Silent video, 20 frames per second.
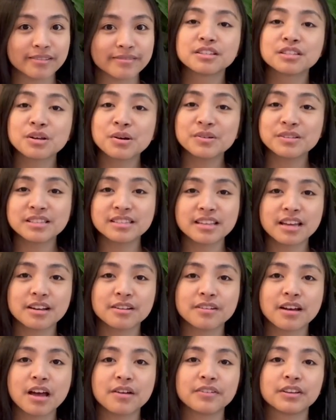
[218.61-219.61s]
So instead
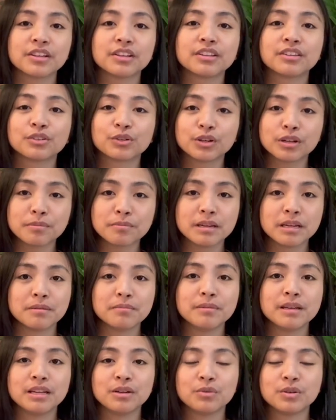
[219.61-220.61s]
of having a 30-minute
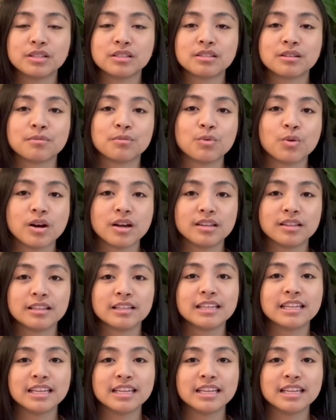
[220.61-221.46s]
meeting with someone,